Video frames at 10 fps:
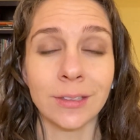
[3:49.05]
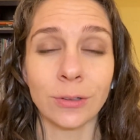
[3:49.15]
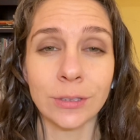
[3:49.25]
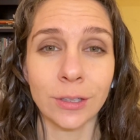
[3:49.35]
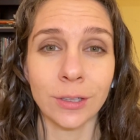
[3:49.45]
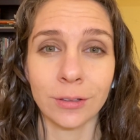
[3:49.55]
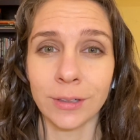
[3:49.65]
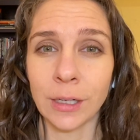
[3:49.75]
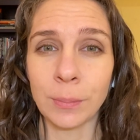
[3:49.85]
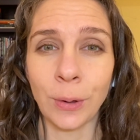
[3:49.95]
Those are your three
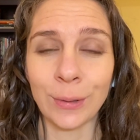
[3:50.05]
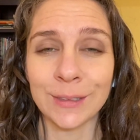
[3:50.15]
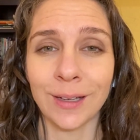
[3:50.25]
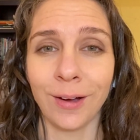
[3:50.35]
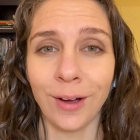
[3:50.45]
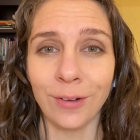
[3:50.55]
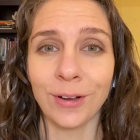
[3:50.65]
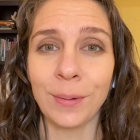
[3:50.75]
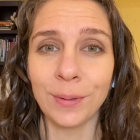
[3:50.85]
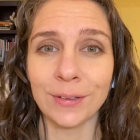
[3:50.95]
components of
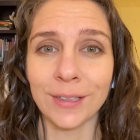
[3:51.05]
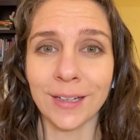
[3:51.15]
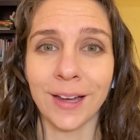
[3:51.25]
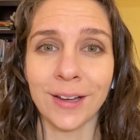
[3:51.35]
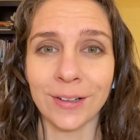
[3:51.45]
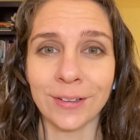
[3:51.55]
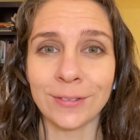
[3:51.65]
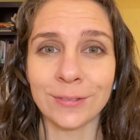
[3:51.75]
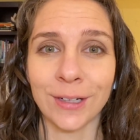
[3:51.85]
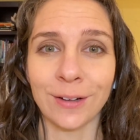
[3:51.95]
building a good
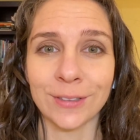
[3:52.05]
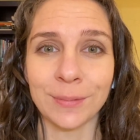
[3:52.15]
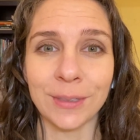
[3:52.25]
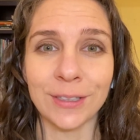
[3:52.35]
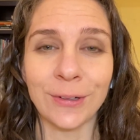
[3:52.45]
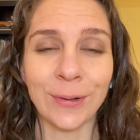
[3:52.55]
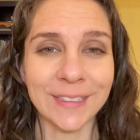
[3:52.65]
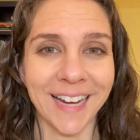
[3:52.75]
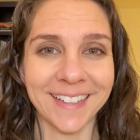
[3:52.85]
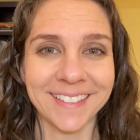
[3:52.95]
recovery meal or
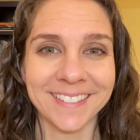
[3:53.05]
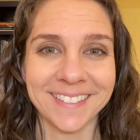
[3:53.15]
snack.